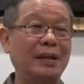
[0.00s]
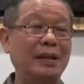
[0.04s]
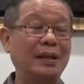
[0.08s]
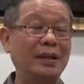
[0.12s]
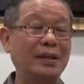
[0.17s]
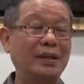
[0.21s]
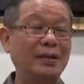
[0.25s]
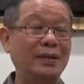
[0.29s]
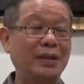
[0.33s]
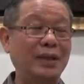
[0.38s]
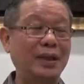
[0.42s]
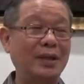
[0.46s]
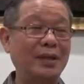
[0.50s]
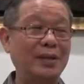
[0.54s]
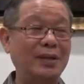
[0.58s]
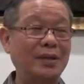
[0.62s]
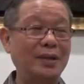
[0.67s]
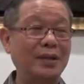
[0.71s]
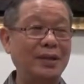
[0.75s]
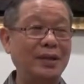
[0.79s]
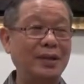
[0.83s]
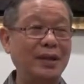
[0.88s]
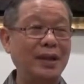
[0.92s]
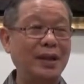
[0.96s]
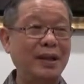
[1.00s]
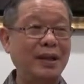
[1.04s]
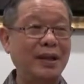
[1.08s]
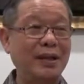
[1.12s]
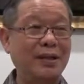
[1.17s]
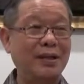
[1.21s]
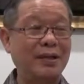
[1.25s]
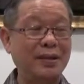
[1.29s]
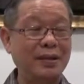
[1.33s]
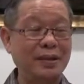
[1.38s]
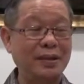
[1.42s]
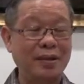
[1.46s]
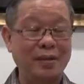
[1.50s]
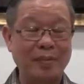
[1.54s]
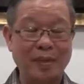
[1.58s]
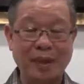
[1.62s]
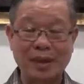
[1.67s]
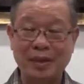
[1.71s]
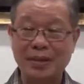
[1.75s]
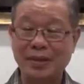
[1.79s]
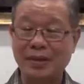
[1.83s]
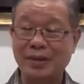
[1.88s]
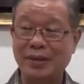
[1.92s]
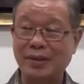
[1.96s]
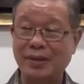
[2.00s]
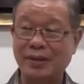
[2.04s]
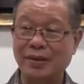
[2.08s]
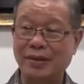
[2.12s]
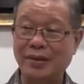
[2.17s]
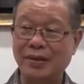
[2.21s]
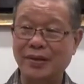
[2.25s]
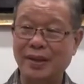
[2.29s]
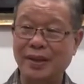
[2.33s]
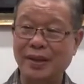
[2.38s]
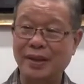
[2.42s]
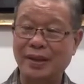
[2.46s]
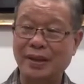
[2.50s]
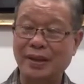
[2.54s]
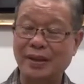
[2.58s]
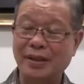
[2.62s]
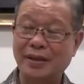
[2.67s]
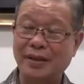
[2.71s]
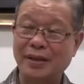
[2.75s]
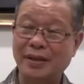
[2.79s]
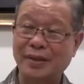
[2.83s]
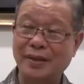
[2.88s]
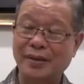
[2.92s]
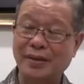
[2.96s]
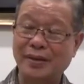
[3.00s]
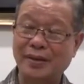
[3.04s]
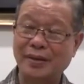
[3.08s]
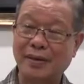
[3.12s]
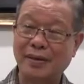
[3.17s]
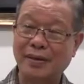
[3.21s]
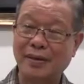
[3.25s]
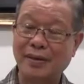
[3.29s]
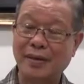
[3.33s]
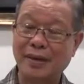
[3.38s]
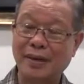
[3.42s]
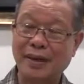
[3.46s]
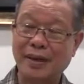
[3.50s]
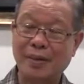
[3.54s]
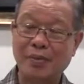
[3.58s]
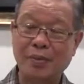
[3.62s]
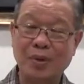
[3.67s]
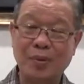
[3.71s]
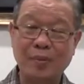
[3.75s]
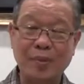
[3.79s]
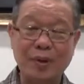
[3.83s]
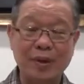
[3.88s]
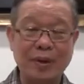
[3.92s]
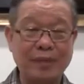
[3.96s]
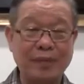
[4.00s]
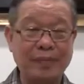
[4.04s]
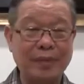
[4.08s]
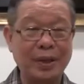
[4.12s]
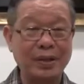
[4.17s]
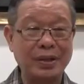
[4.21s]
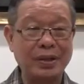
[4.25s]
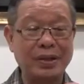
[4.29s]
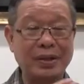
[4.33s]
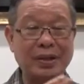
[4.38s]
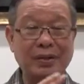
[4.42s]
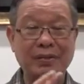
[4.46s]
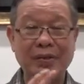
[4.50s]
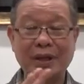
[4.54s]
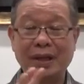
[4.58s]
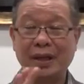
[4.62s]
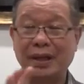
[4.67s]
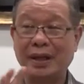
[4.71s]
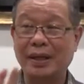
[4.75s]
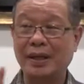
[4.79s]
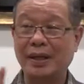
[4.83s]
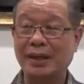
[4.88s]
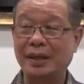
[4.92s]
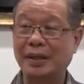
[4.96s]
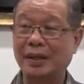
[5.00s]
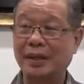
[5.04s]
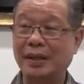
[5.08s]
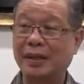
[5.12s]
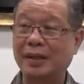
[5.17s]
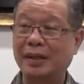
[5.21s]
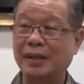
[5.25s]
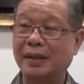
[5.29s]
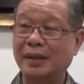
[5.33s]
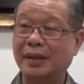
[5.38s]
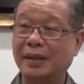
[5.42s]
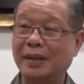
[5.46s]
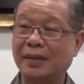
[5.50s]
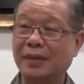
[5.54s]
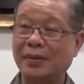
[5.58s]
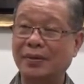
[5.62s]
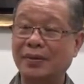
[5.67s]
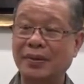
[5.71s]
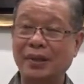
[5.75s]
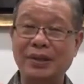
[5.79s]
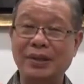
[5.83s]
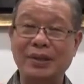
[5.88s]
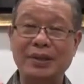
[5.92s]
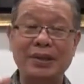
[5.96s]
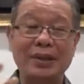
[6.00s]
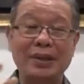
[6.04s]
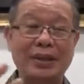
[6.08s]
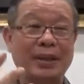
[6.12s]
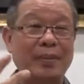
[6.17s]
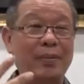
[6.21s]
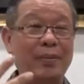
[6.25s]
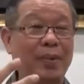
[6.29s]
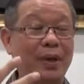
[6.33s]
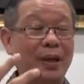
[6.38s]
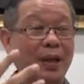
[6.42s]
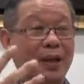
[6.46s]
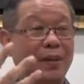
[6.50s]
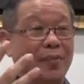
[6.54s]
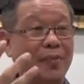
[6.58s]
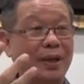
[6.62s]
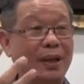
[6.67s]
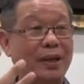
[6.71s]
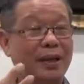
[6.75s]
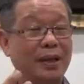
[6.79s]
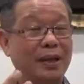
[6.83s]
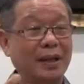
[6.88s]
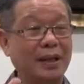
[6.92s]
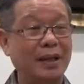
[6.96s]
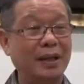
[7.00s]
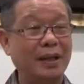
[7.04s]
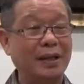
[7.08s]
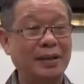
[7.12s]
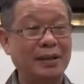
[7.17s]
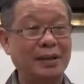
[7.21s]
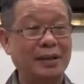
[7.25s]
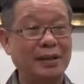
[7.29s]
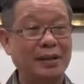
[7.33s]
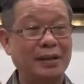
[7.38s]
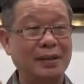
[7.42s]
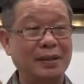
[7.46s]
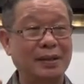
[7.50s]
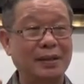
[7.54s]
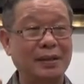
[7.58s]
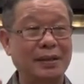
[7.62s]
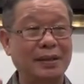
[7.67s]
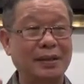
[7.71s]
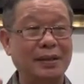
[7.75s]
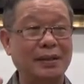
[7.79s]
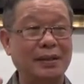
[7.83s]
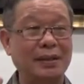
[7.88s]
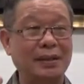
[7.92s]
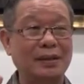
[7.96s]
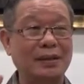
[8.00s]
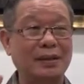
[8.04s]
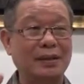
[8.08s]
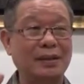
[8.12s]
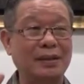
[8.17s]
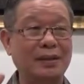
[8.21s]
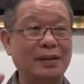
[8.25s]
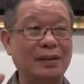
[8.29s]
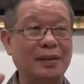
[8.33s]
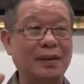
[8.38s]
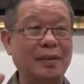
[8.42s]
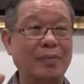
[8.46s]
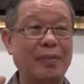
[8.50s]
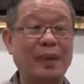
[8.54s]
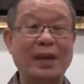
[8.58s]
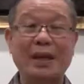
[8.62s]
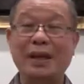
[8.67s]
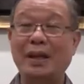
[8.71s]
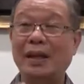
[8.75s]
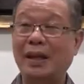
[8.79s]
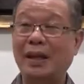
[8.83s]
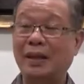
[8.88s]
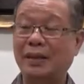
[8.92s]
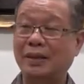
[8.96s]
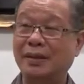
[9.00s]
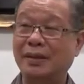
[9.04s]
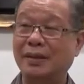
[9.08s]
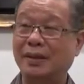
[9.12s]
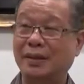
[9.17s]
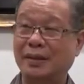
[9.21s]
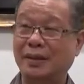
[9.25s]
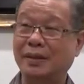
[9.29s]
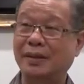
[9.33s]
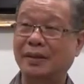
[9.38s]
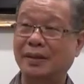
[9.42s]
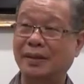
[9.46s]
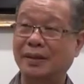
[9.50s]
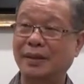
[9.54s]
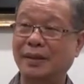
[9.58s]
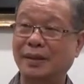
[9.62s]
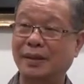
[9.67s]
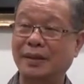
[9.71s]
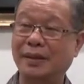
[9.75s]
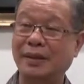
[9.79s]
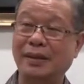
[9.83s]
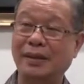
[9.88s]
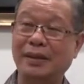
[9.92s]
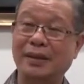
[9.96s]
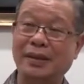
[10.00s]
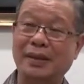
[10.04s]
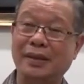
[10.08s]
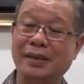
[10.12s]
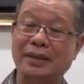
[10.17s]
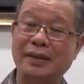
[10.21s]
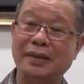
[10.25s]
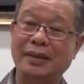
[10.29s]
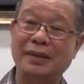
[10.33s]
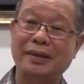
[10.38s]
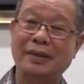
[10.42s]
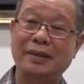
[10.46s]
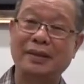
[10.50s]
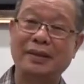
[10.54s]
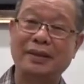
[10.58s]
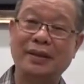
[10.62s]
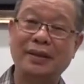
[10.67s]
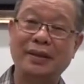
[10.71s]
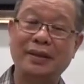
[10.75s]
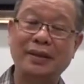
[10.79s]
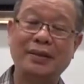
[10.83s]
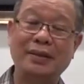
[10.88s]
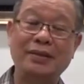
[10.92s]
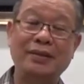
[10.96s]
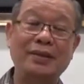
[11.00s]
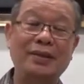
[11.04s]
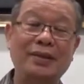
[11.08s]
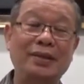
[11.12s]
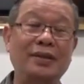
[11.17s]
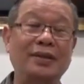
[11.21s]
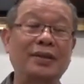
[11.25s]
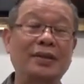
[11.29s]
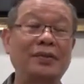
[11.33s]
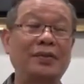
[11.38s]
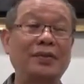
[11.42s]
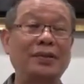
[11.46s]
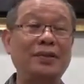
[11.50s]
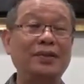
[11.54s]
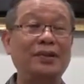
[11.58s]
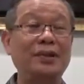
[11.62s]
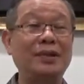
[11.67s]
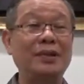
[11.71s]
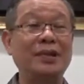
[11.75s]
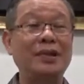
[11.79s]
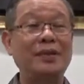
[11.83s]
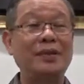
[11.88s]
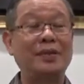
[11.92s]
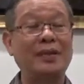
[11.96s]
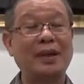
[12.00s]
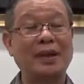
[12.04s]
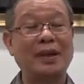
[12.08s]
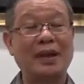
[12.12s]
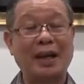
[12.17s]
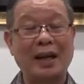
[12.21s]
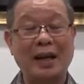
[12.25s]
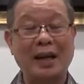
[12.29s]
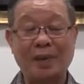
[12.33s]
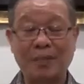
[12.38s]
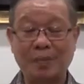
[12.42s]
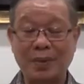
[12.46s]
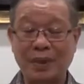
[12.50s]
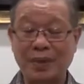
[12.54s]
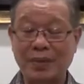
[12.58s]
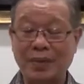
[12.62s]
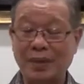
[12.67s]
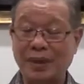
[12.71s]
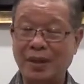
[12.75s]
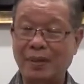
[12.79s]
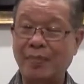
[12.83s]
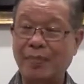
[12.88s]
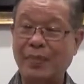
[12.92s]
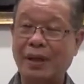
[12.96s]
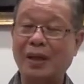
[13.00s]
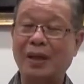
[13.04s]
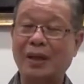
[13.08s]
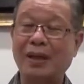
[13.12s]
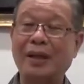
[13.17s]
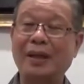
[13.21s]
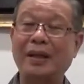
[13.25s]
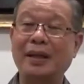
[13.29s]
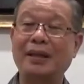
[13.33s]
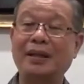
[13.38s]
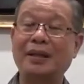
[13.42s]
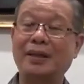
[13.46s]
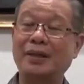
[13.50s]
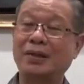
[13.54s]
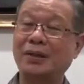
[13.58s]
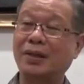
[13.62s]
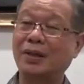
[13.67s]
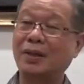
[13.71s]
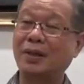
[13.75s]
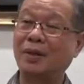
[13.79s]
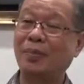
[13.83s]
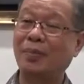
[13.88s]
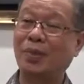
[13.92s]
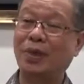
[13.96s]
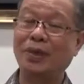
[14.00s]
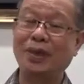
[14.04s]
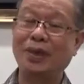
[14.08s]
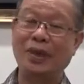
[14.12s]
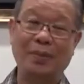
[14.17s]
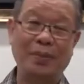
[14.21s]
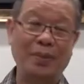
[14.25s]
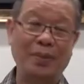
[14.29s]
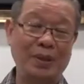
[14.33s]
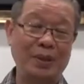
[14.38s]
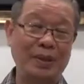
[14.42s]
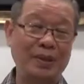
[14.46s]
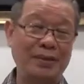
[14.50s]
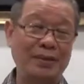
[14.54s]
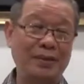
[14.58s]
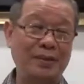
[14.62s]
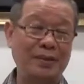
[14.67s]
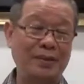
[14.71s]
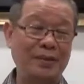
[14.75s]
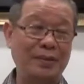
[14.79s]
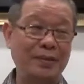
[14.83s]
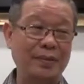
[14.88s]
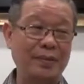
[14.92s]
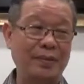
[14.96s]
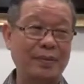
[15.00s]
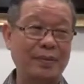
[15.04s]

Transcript: The sutta also say, or the commentaries also say that at the moment of passing away, we see the bright mind again. The bright light. Okay? So and then if you just are happy with the bright light, then you're reborn happily also.